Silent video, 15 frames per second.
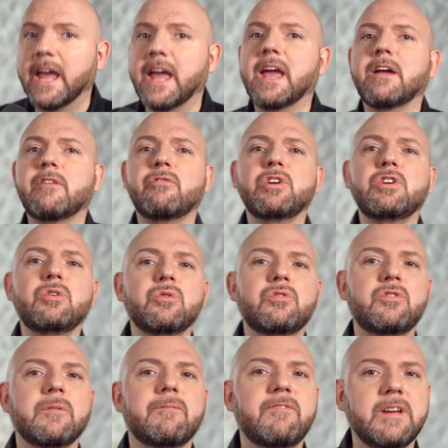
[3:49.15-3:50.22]
every
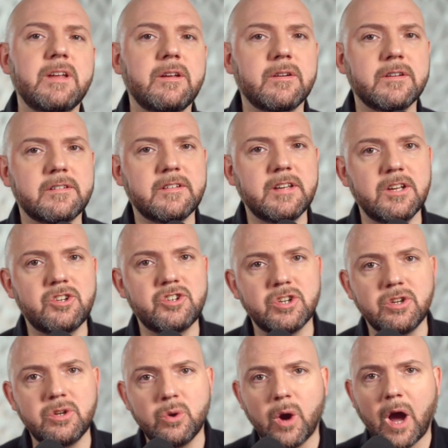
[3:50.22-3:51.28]
YouTube video is
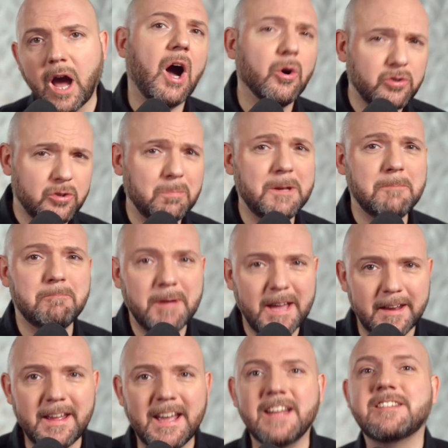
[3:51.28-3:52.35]
teaching you how to be
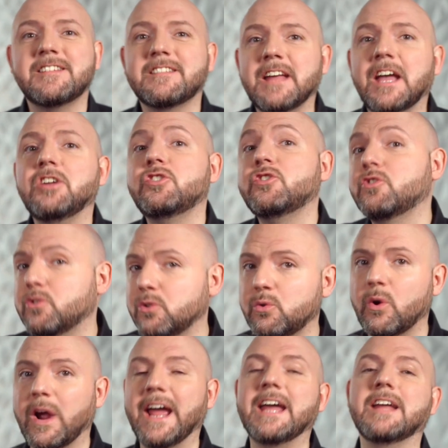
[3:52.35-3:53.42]
better at stage
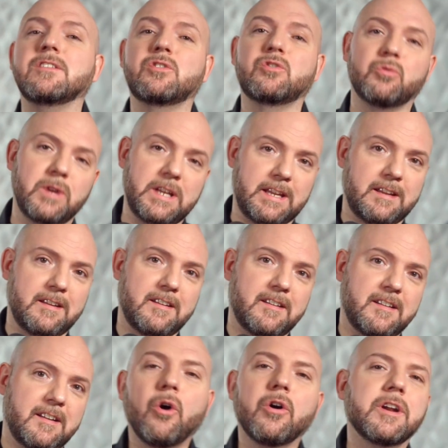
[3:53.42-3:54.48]
2 and 3,
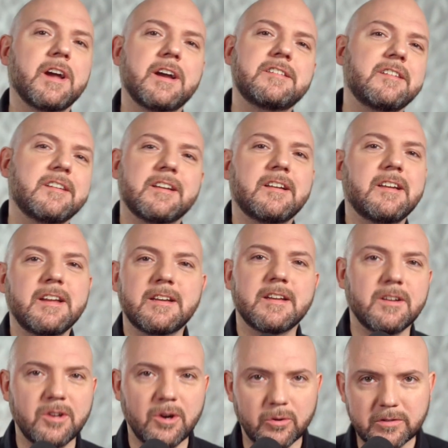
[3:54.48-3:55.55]
organizing and
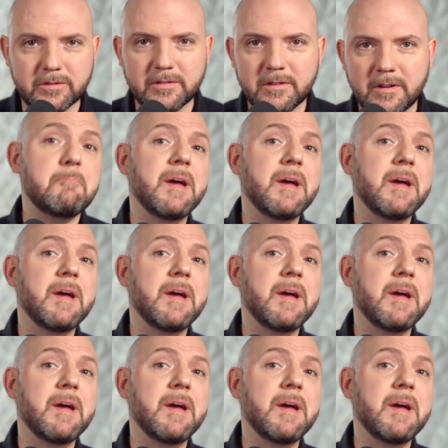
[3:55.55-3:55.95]
linking notes.